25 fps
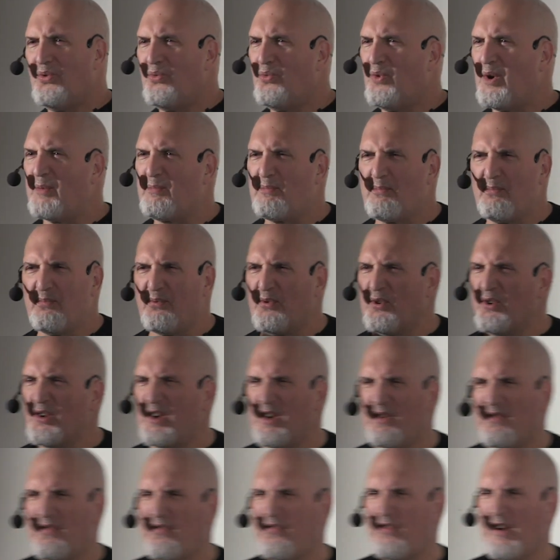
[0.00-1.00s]
What
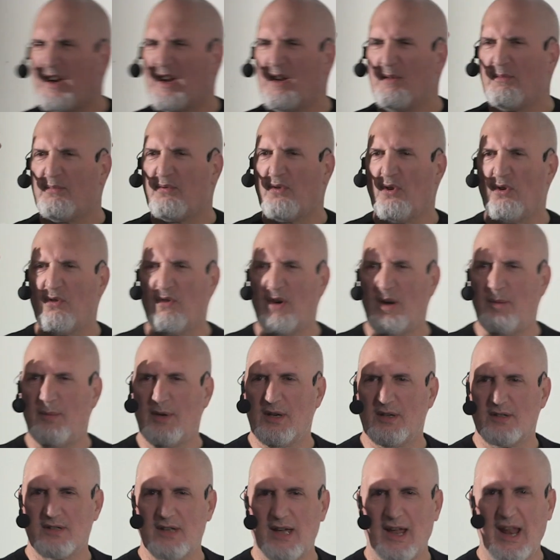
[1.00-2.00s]
brilliant frickin'
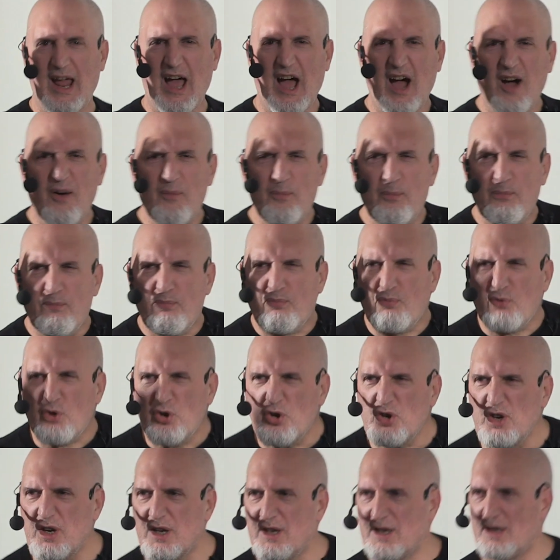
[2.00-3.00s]
programming is that? How
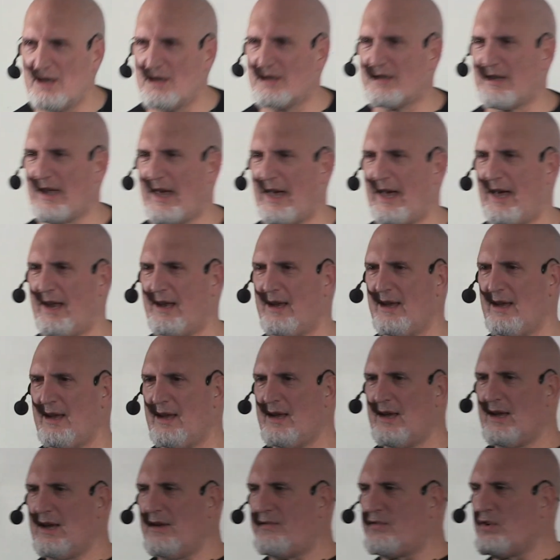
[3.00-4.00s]
brilliant is that
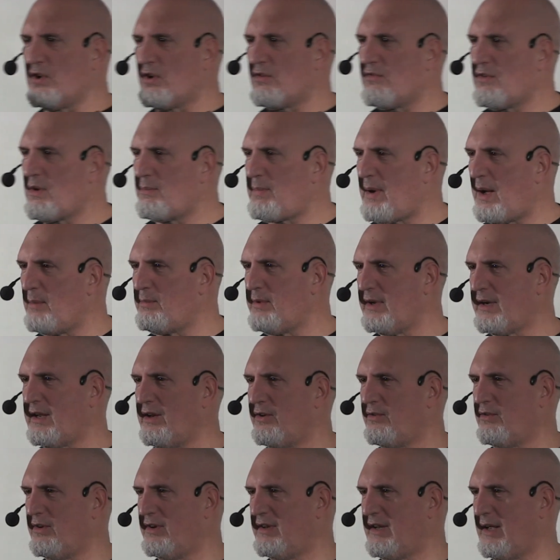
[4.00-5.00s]
if you're a
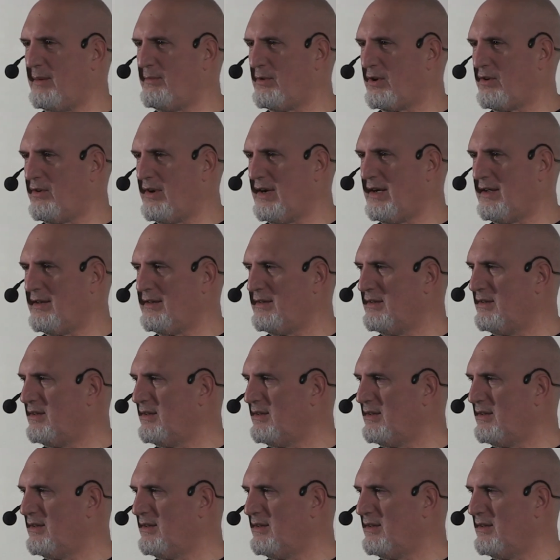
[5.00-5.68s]
Republican or a Democrat?